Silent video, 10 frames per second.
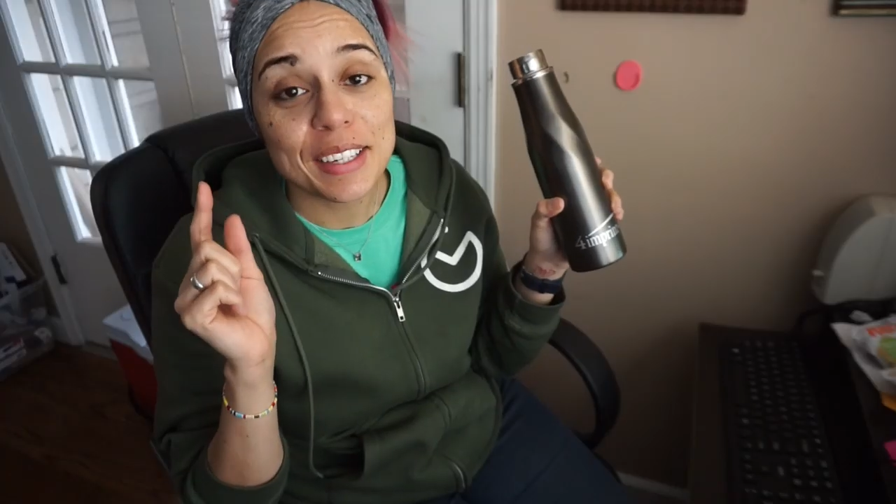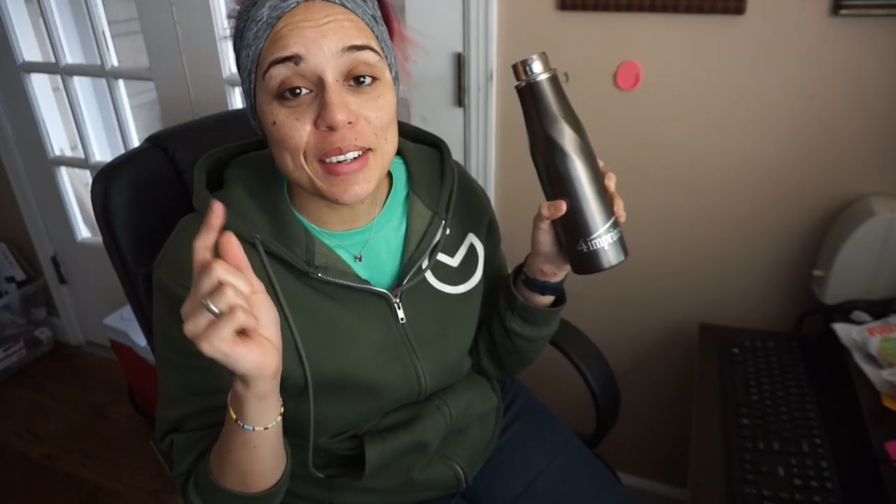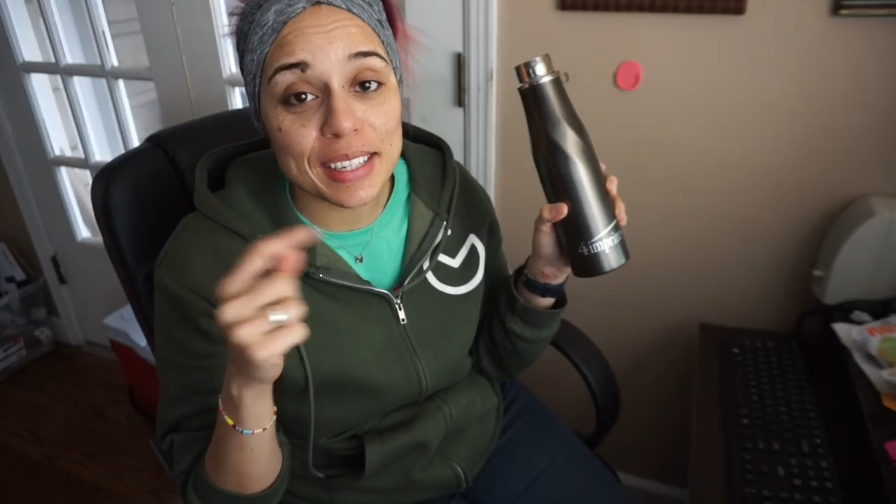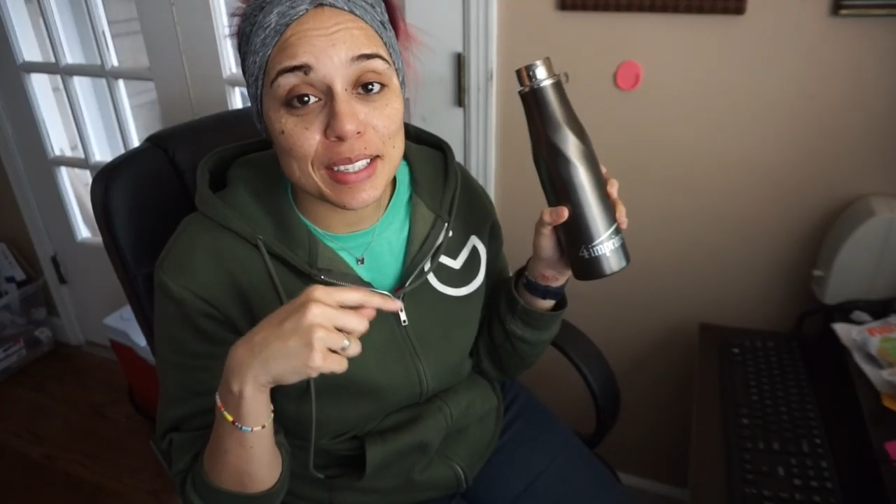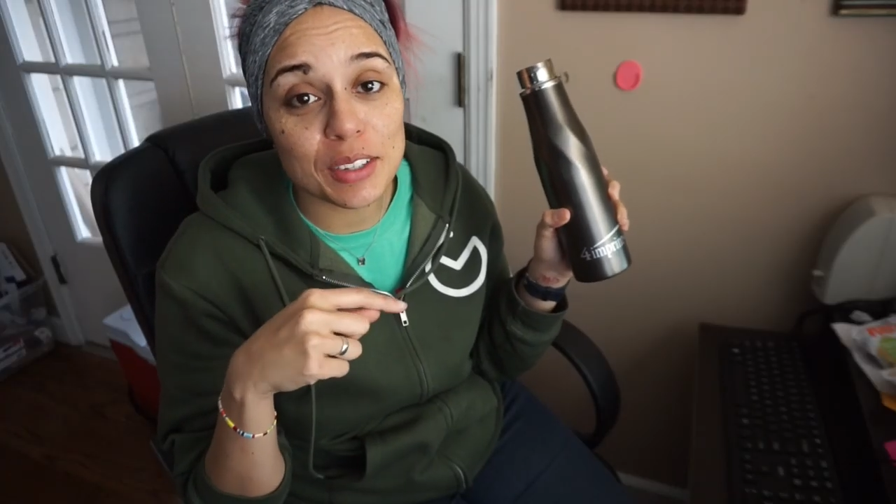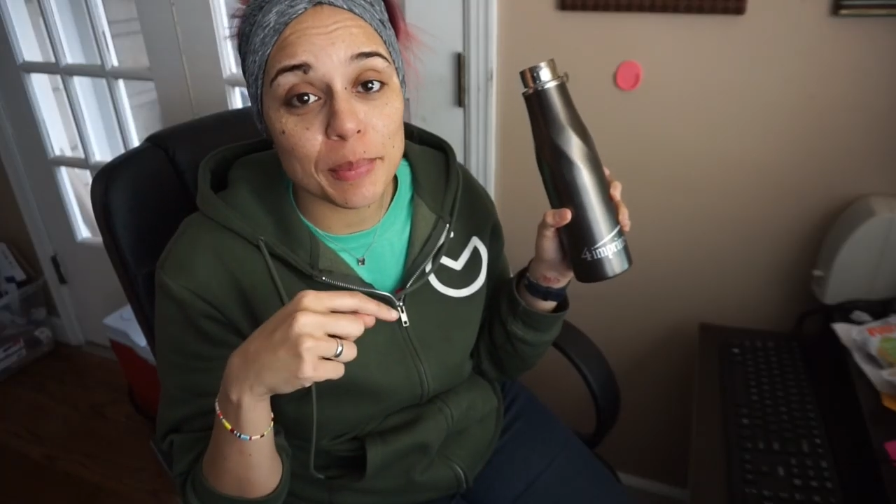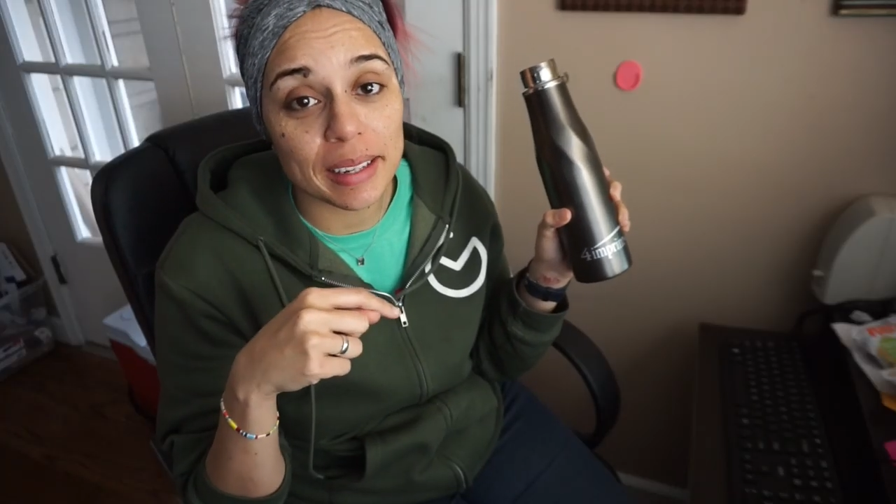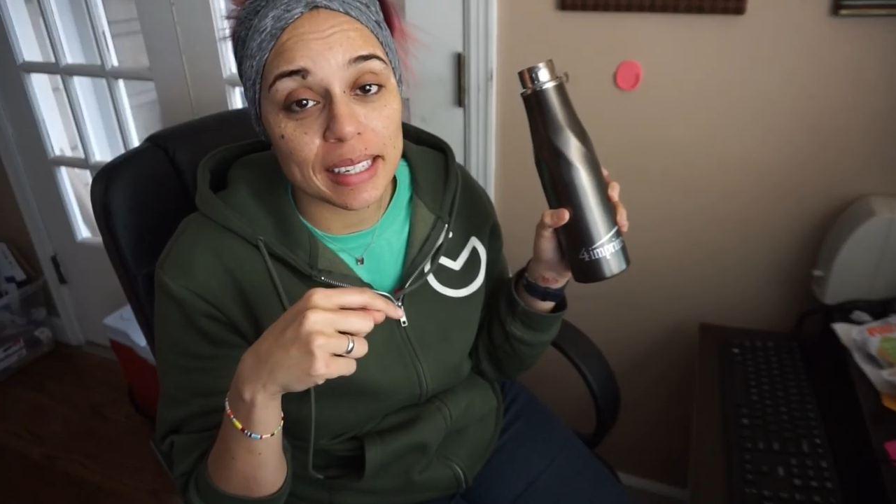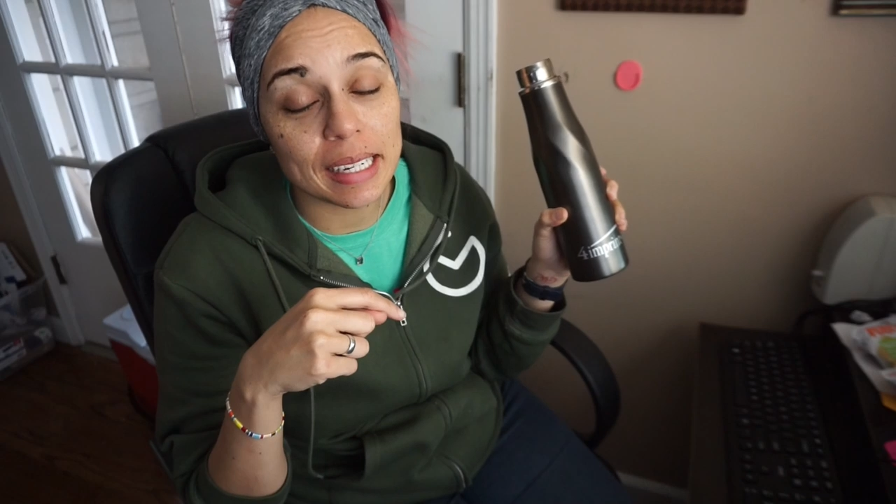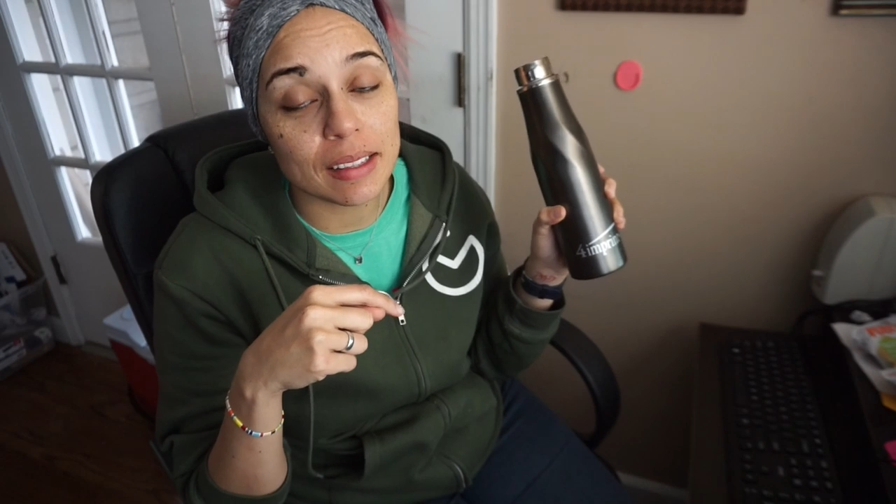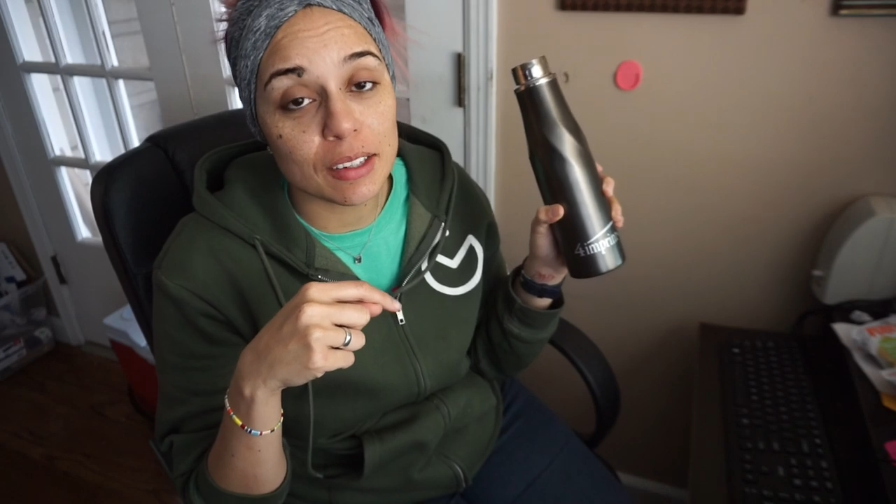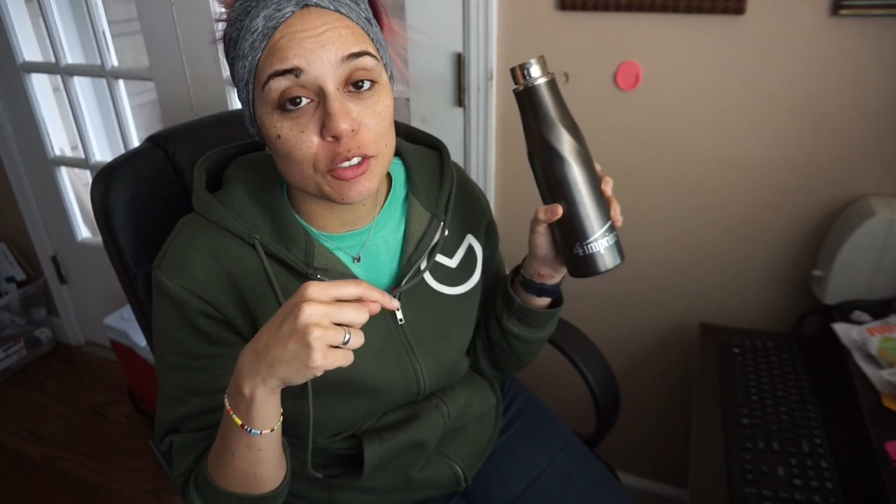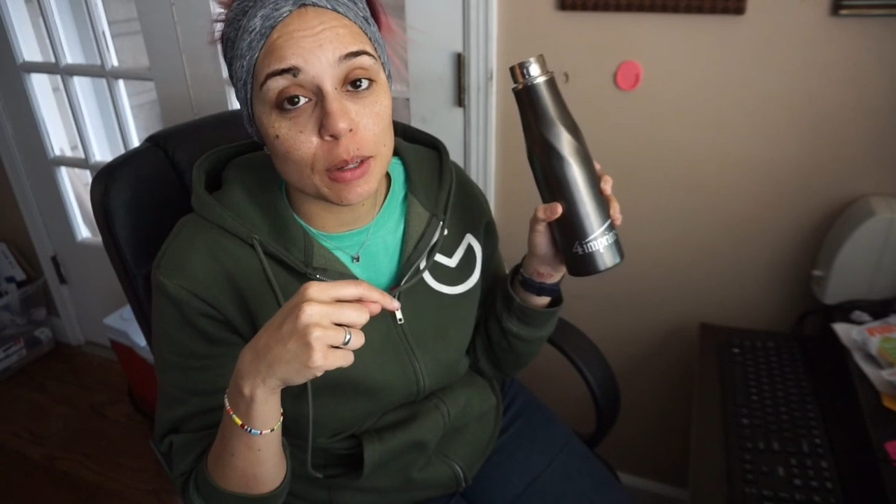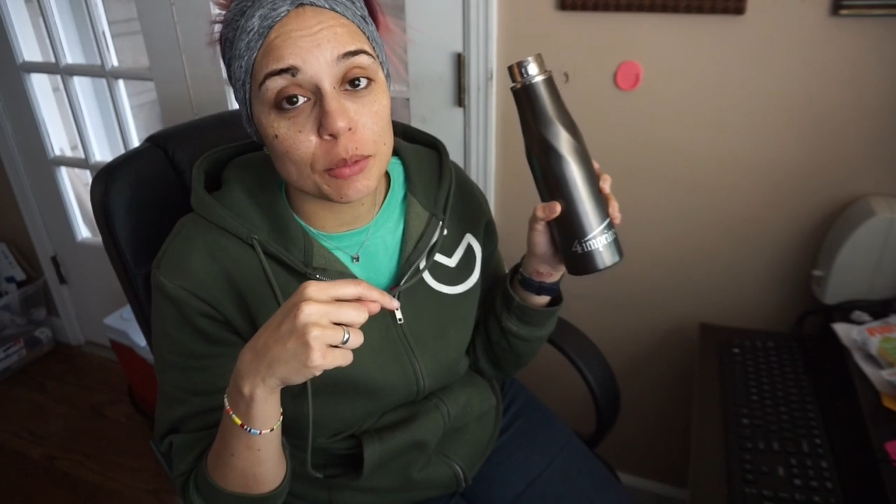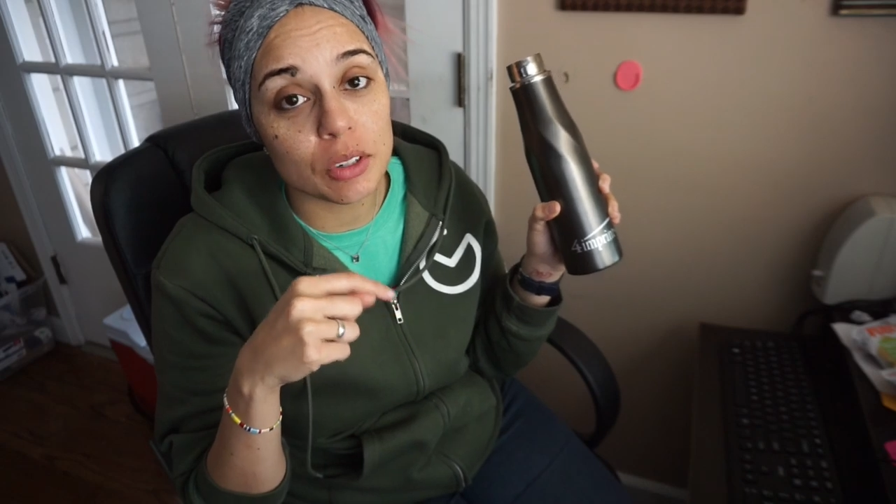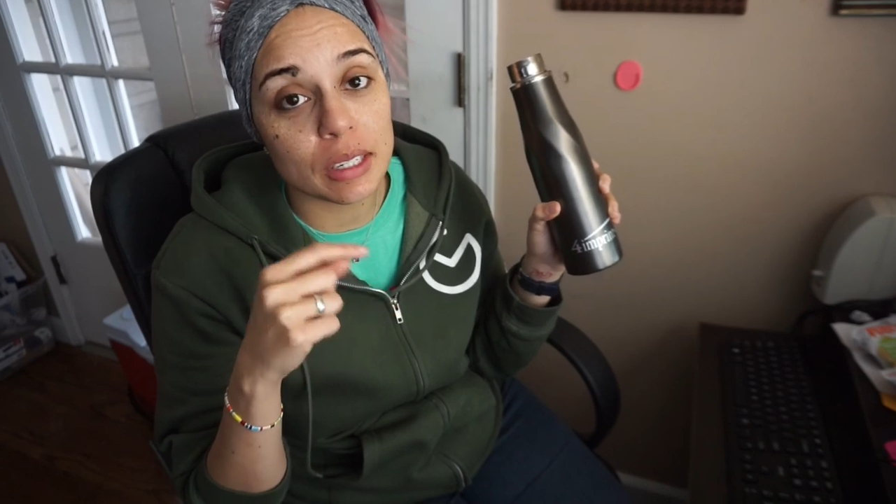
You can use my link in the description